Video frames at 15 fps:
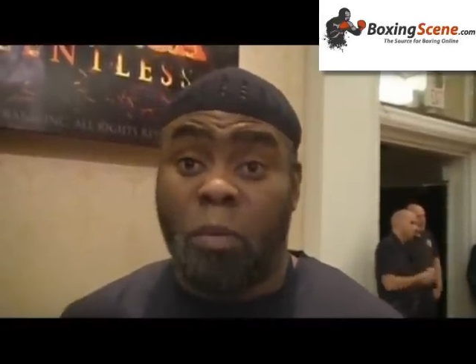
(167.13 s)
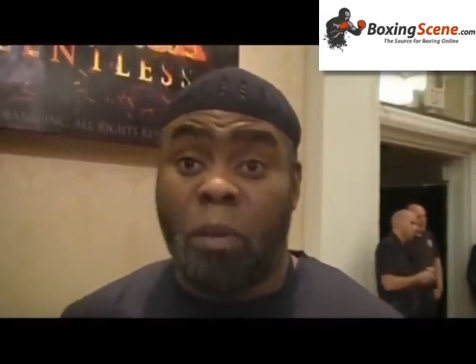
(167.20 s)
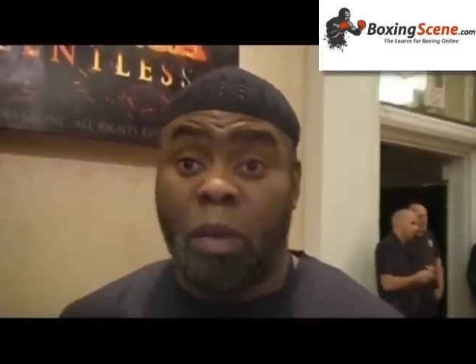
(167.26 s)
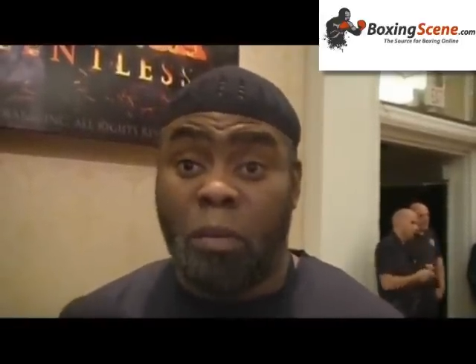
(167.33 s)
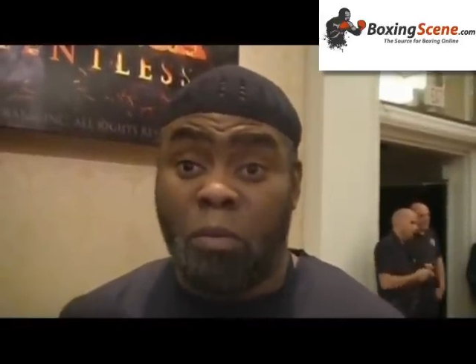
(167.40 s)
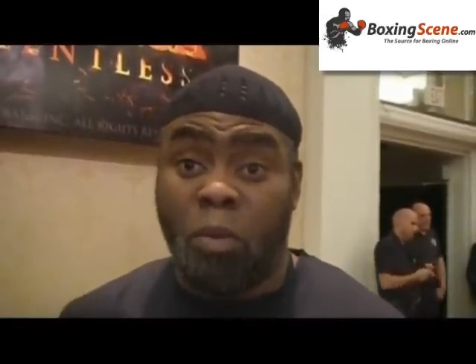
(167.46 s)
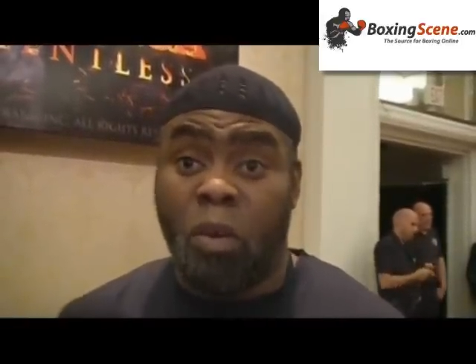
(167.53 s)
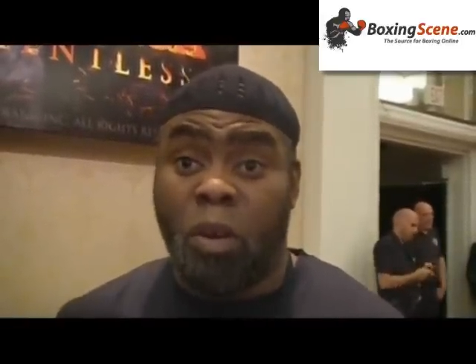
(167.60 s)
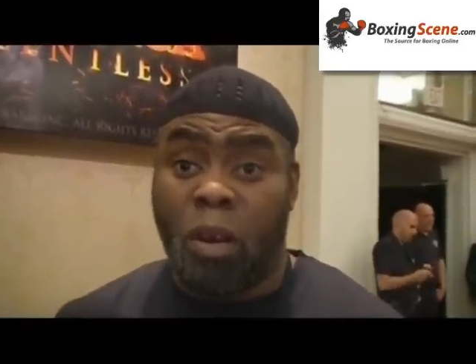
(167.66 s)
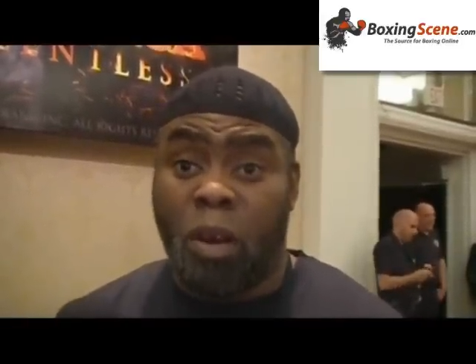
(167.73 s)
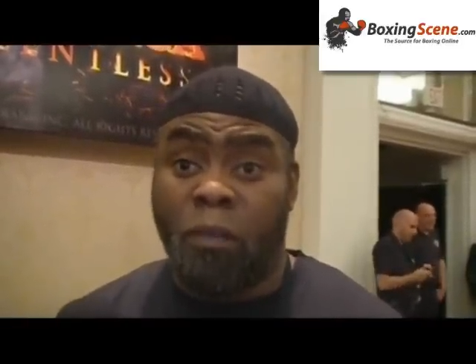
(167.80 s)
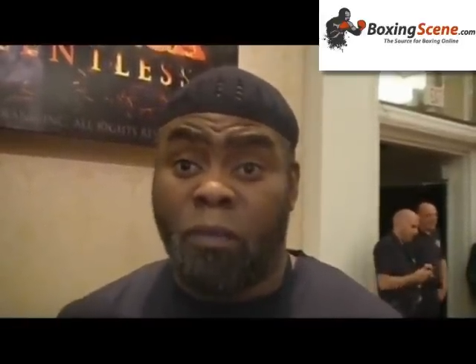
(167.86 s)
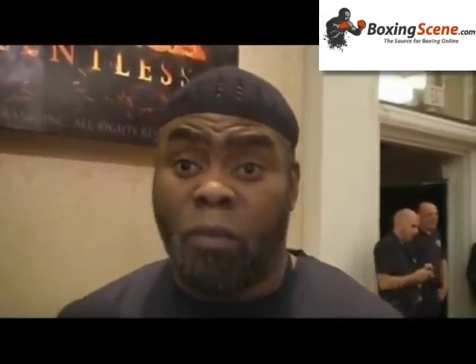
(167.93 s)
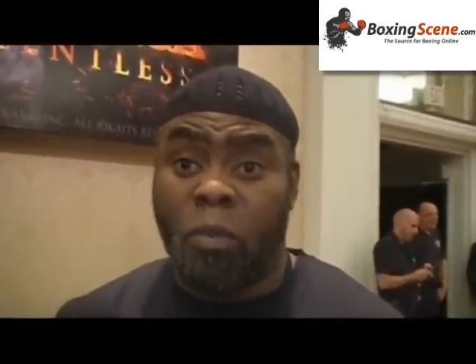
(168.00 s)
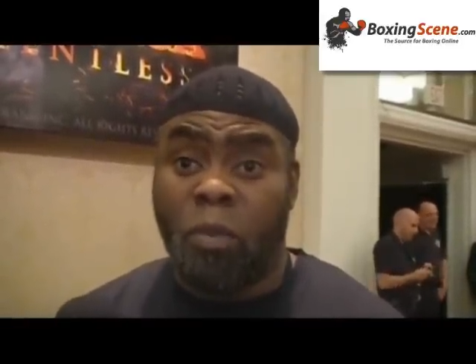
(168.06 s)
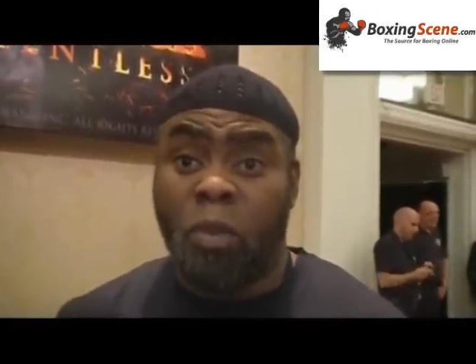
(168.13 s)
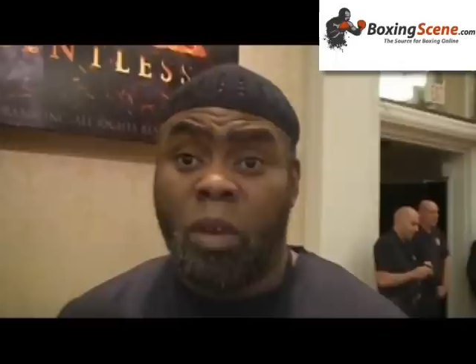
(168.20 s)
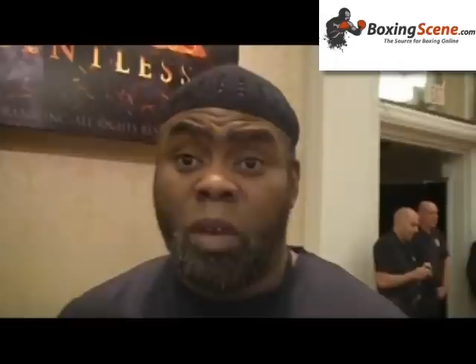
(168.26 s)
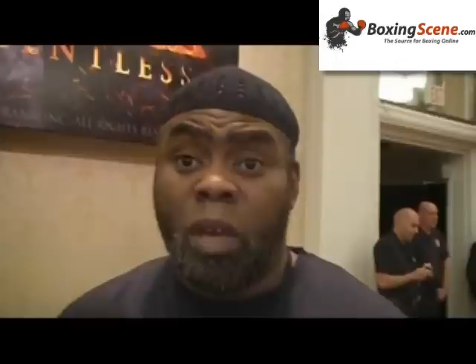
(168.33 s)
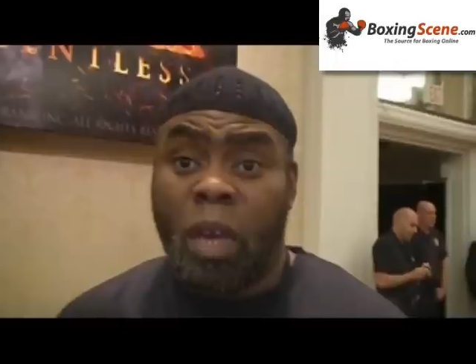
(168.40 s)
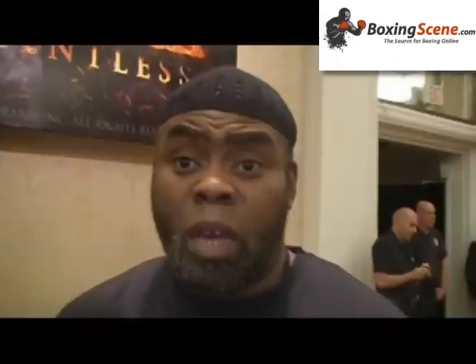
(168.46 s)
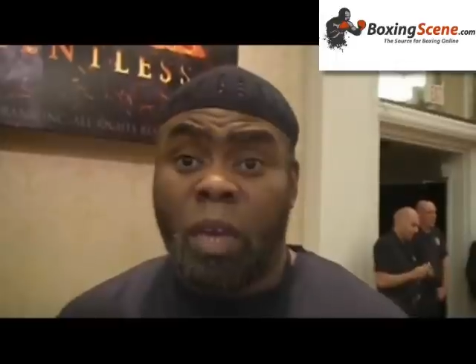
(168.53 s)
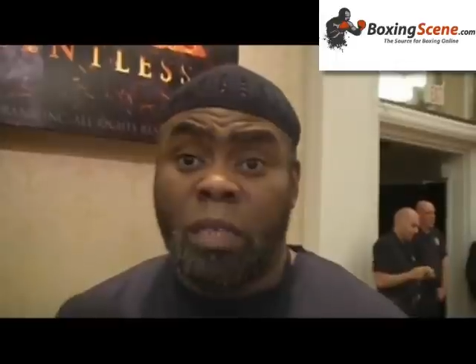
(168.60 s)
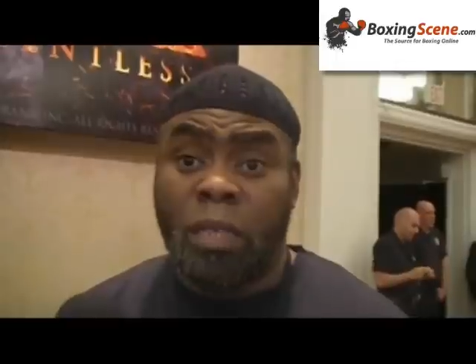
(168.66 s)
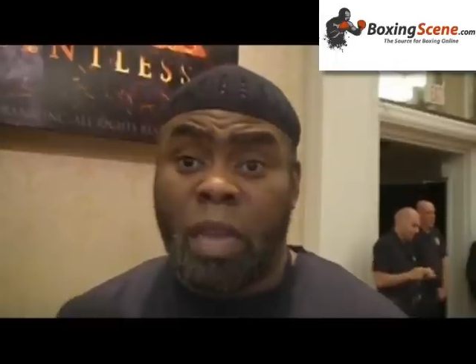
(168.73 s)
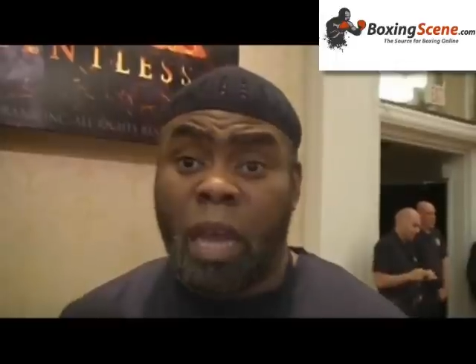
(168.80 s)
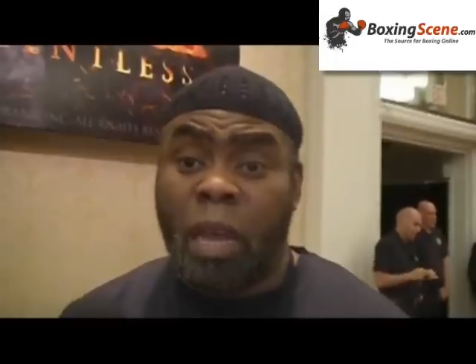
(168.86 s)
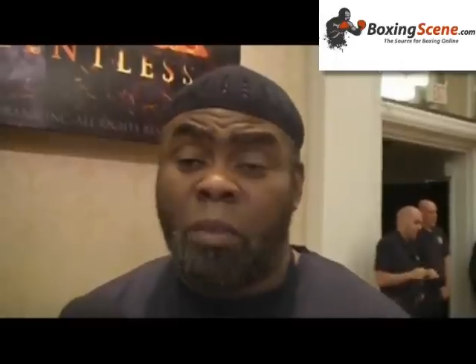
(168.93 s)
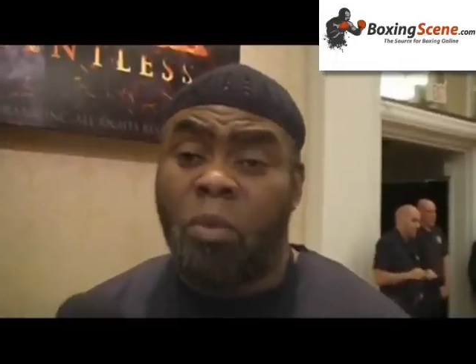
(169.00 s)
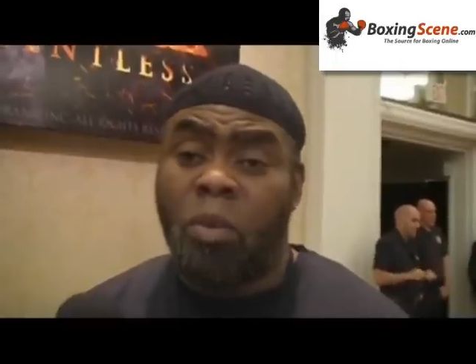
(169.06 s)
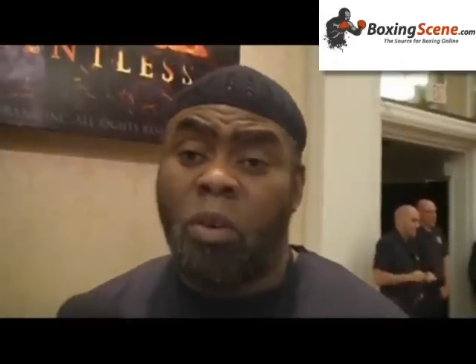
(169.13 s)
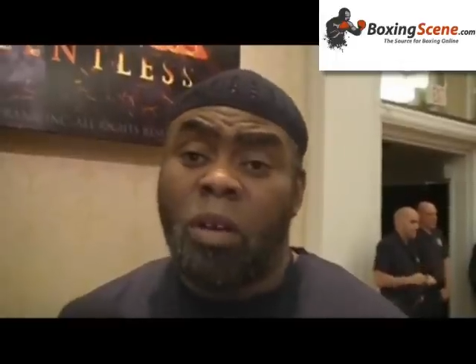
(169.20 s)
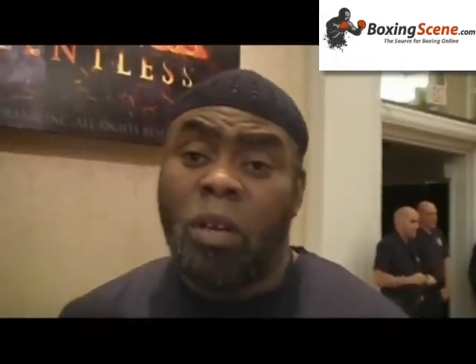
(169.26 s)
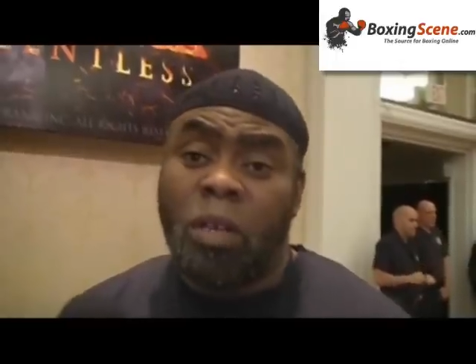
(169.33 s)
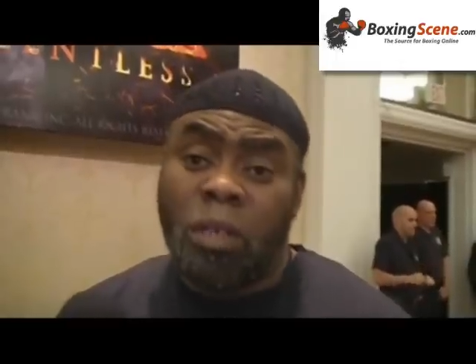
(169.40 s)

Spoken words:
getting more comfortable and attacking more.